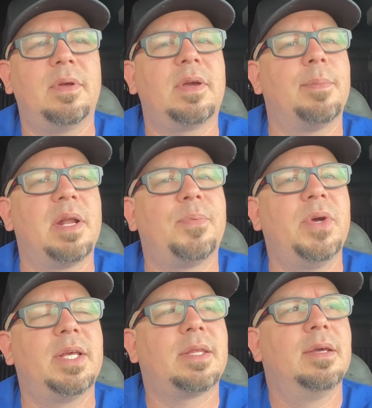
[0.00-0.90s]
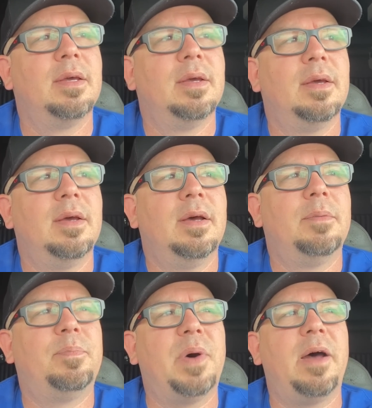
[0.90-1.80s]
coming up with,
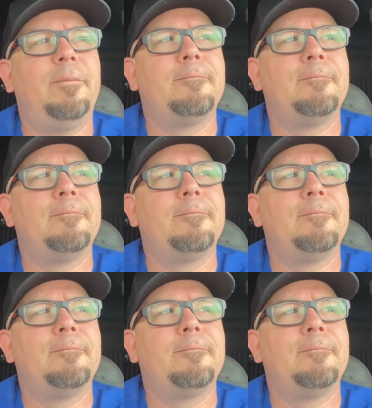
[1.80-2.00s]
but